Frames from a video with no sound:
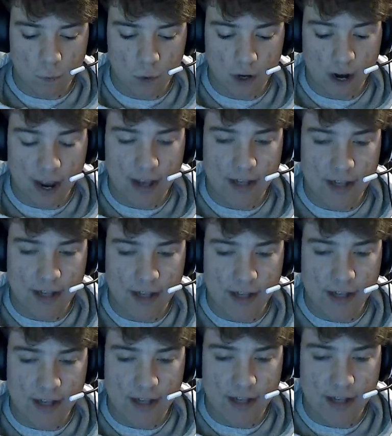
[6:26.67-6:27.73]

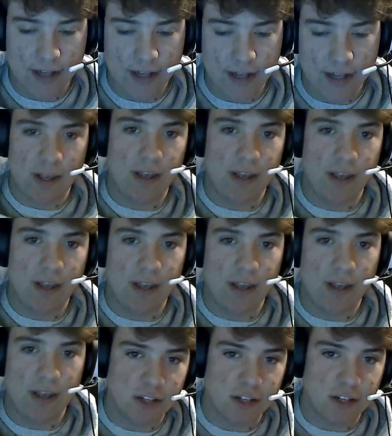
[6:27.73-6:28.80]
Whereas, you know, it
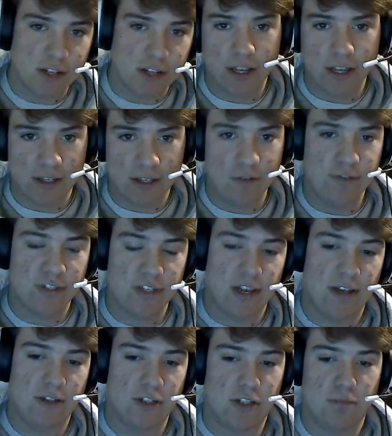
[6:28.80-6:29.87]
essentially, like you've
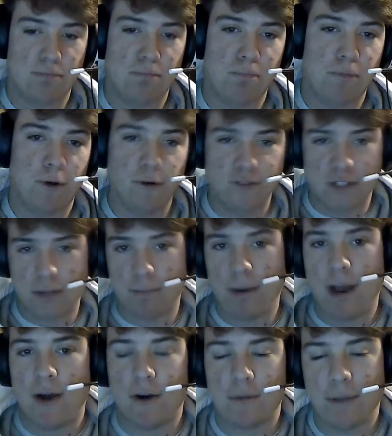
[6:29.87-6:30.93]
said, just moves the
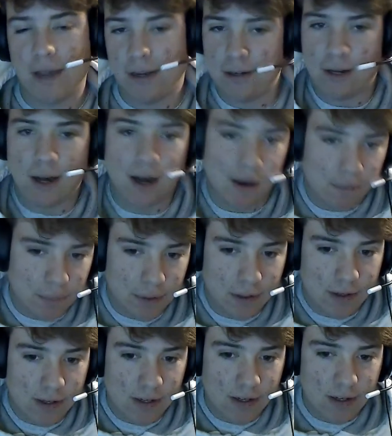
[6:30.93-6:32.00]
power band up,
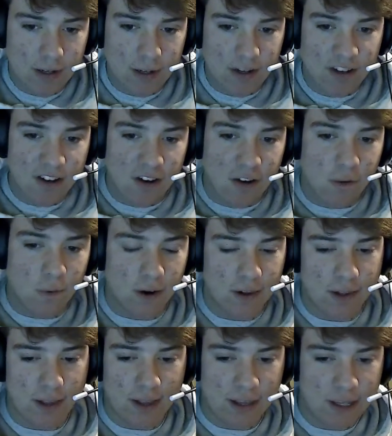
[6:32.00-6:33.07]
where,
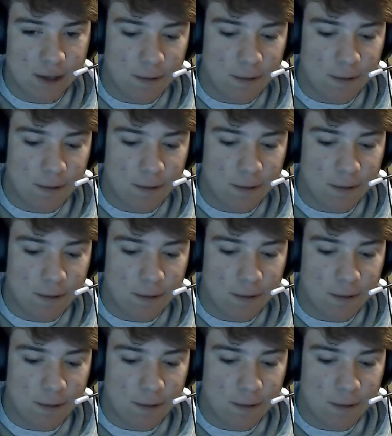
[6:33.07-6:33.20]
like,